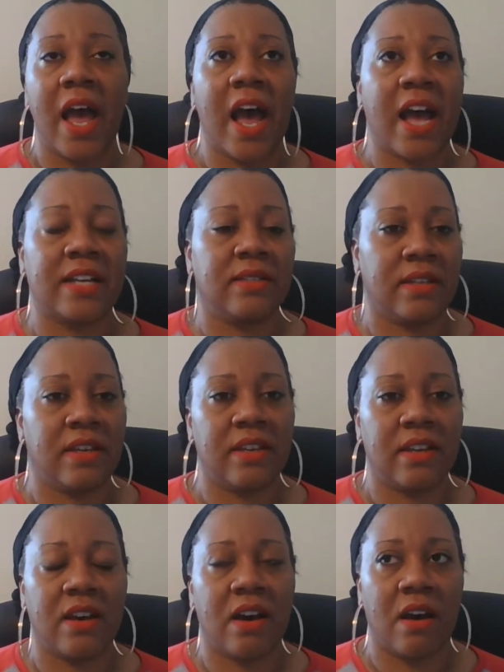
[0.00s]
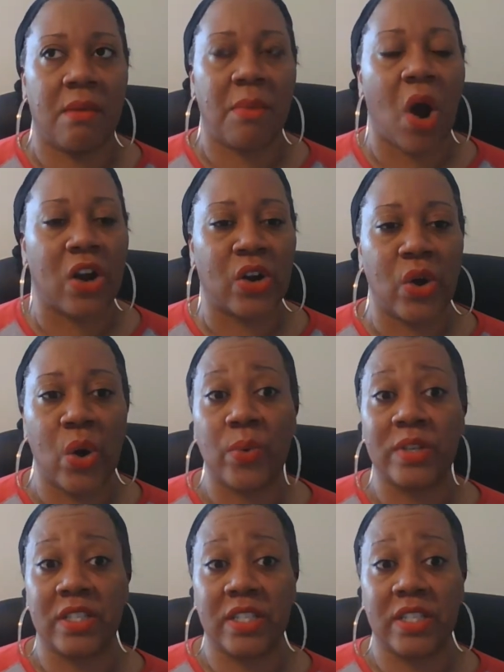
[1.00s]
I seen a article with